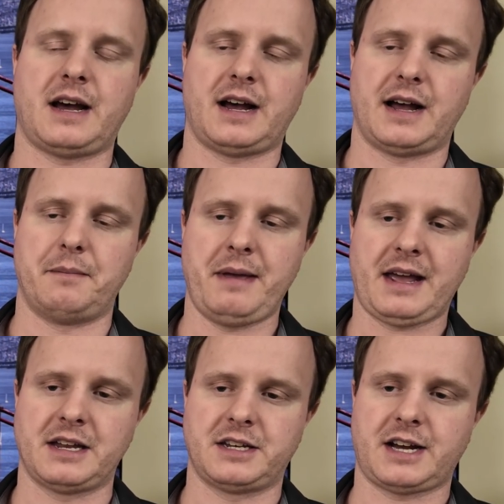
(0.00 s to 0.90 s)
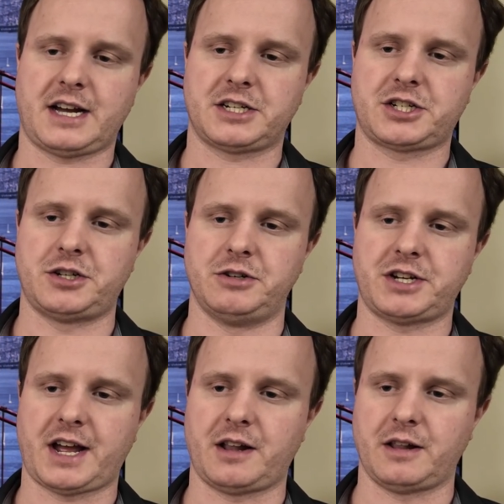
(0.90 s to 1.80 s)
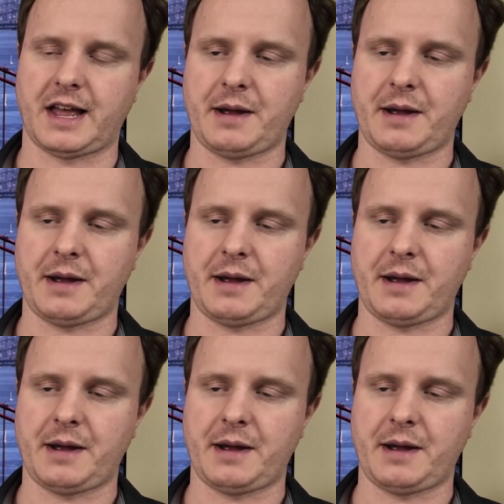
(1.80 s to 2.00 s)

Macintosh 2-channel